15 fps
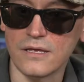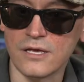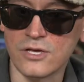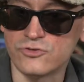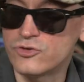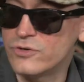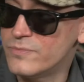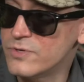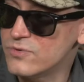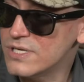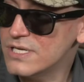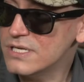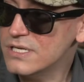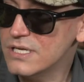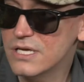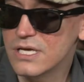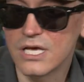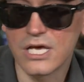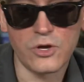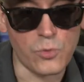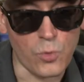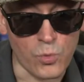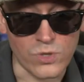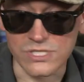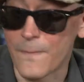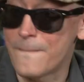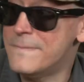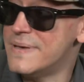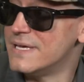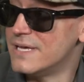contributed was a
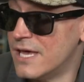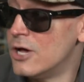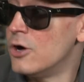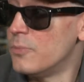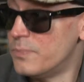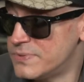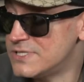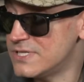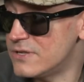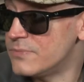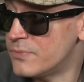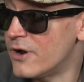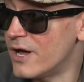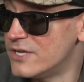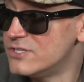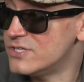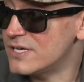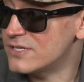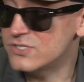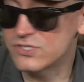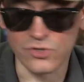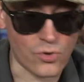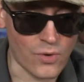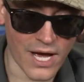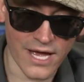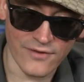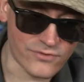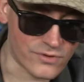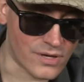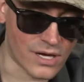big help to the project. So I
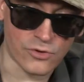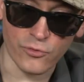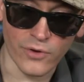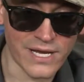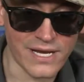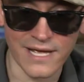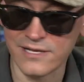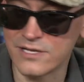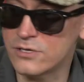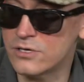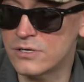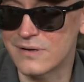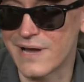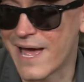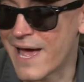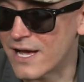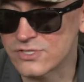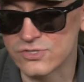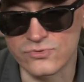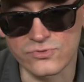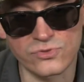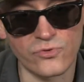have the, a great editor. Axel's